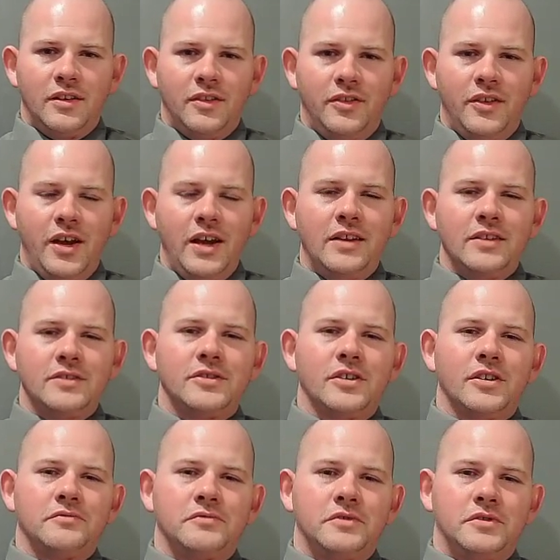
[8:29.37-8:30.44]
They
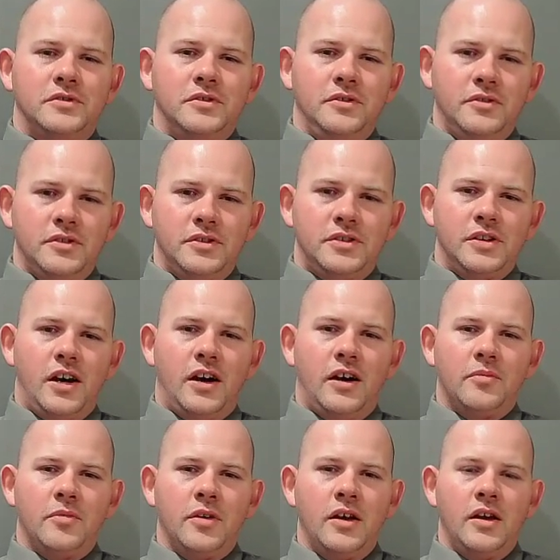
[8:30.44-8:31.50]
deserve to do the
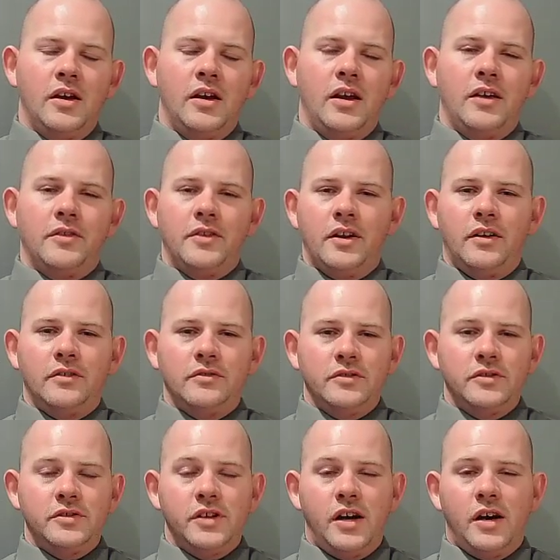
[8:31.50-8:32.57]
job. If they don't do
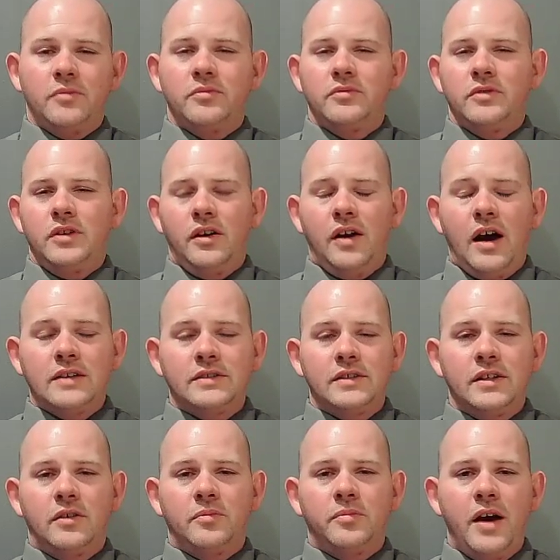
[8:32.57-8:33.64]
the job, I'd say
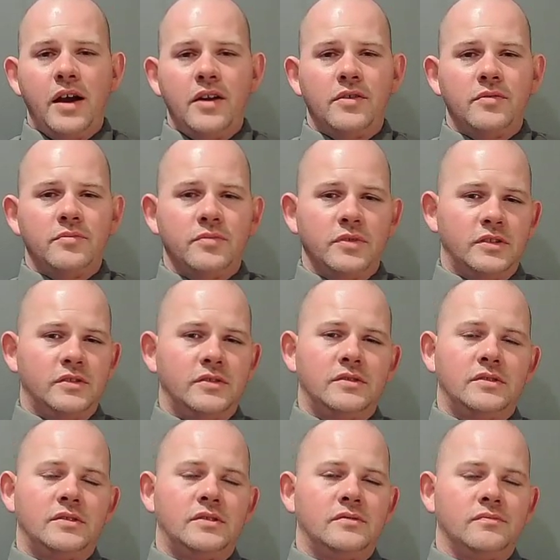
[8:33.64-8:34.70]
don't pay them, but
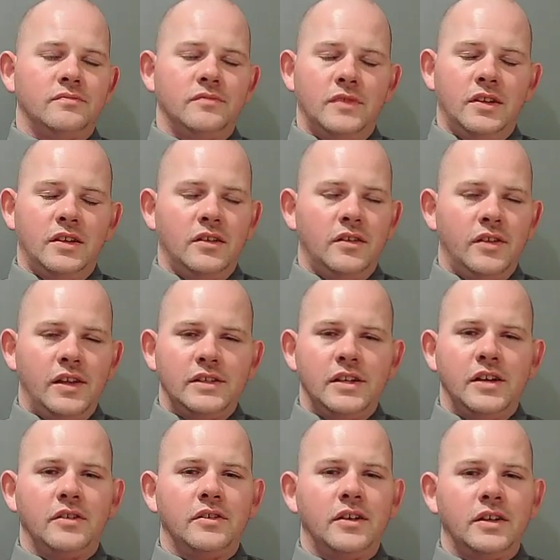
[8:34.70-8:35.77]

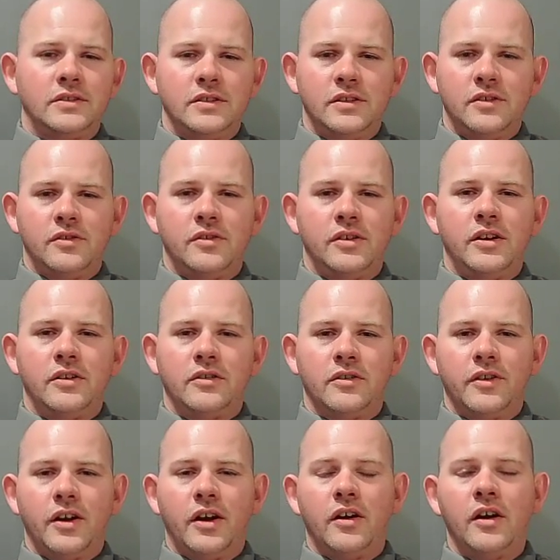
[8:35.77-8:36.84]
that's neither here nor
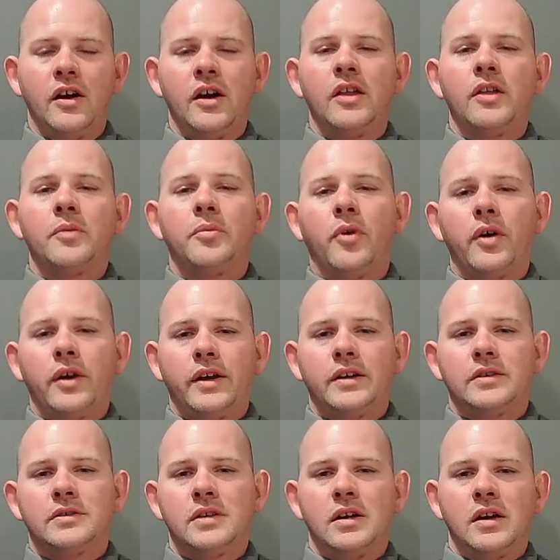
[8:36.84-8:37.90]
there. The point
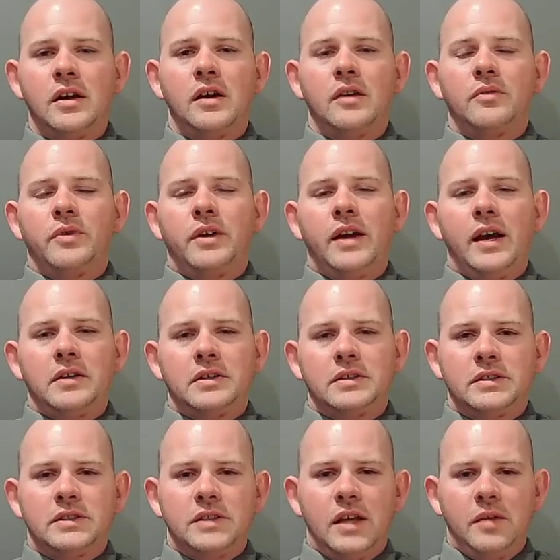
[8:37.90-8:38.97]
is, we can't let
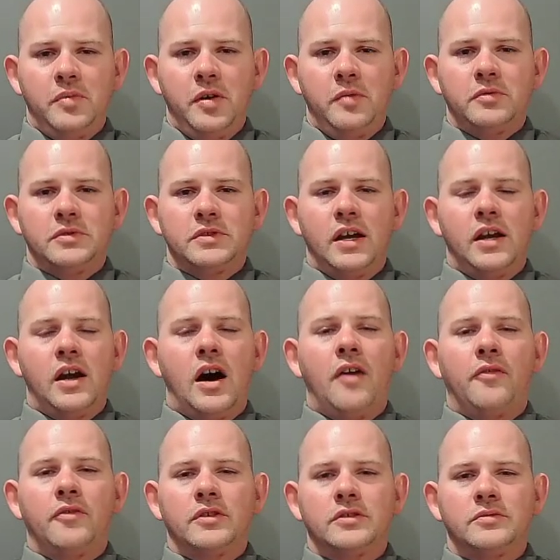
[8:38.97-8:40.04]
the same people stay in
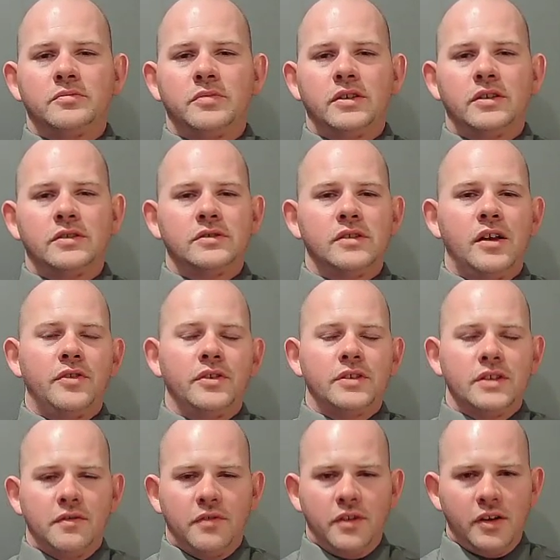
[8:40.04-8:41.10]
office, because
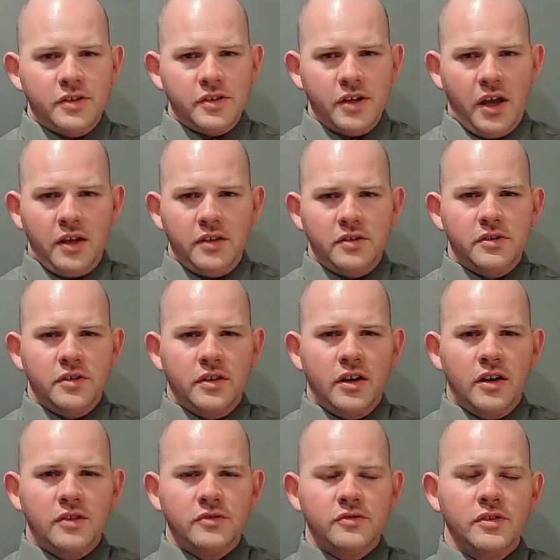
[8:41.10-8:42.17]
nothing's ever going to change. The
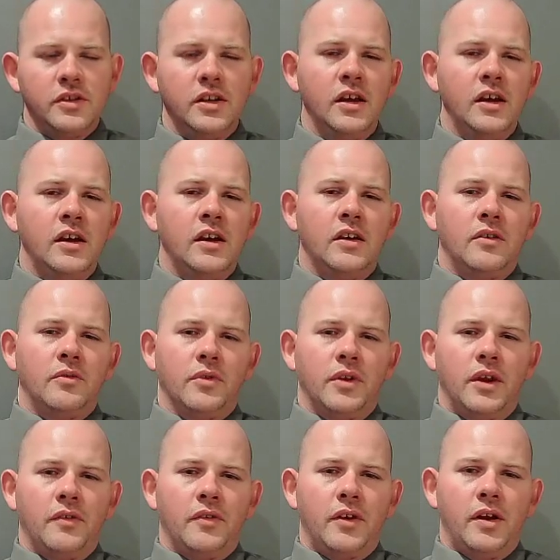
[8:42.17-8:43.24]
country will
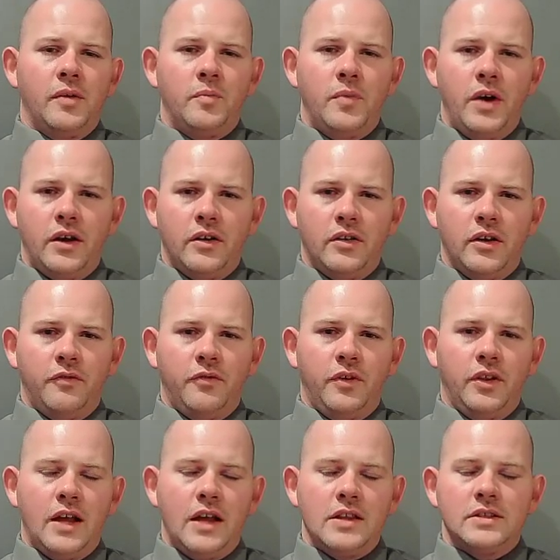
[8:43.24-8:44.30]
never get better if we
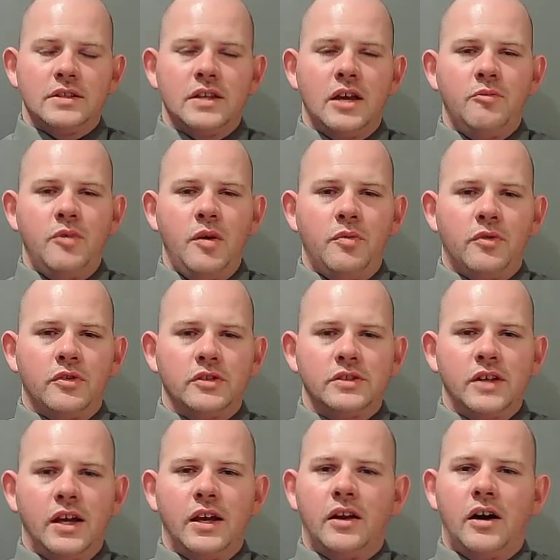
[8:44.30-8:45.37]
allow the same people to
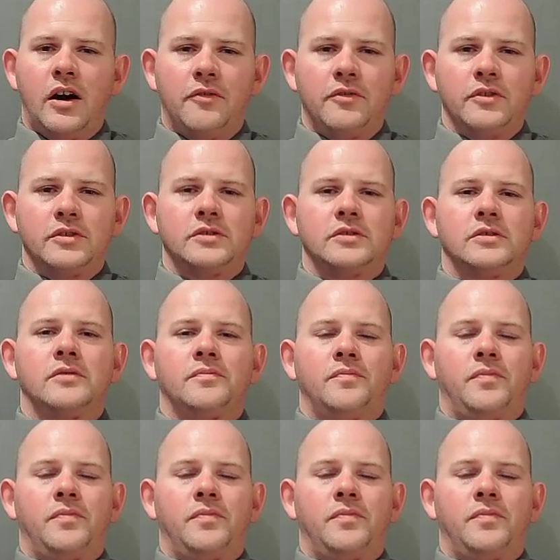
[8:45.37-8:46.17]
stay in office.